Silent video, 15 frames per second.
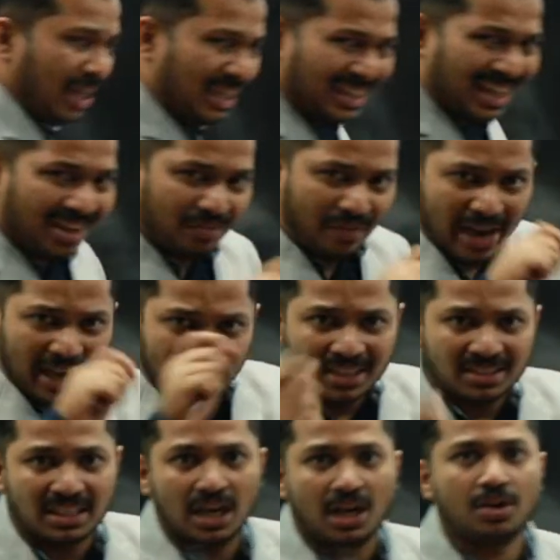Only the
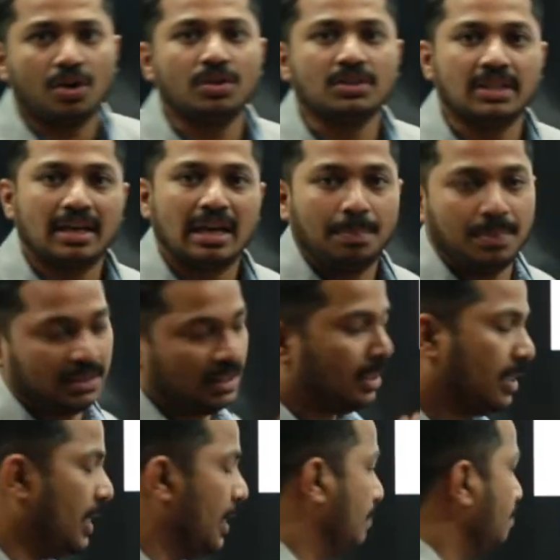valence electrons are
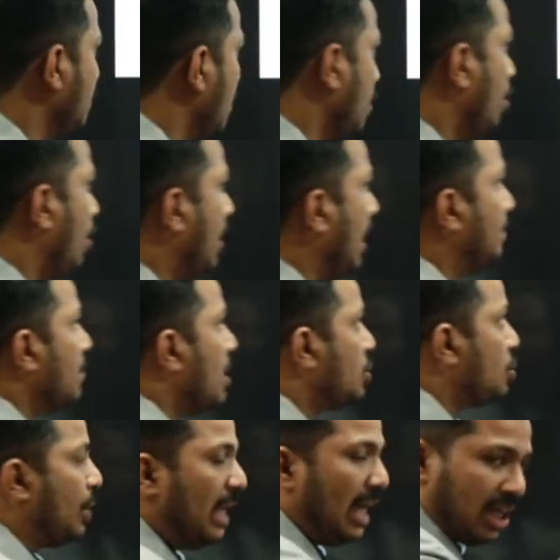represented here. Okay,
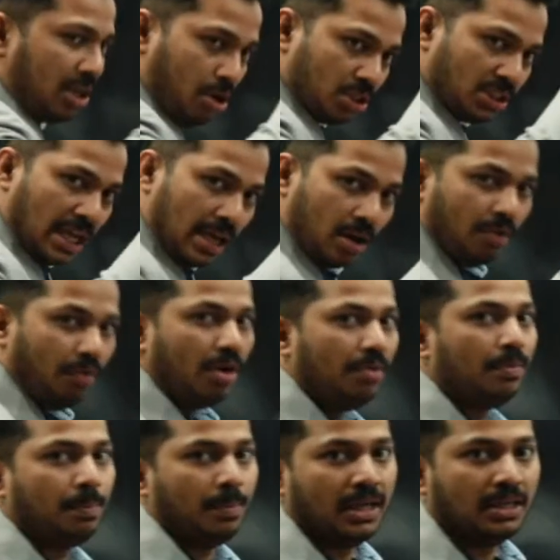so electrons are
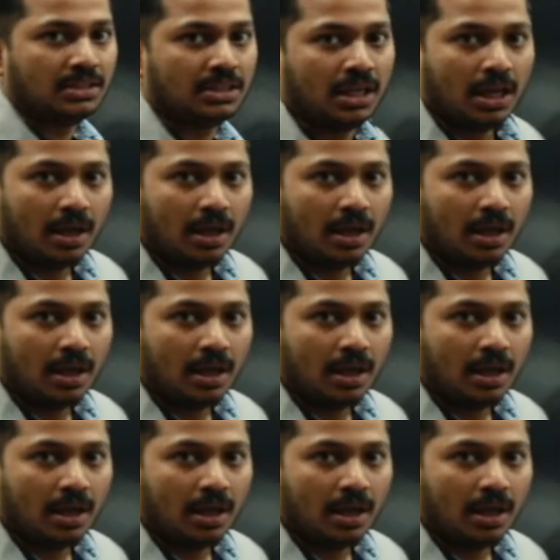revolving means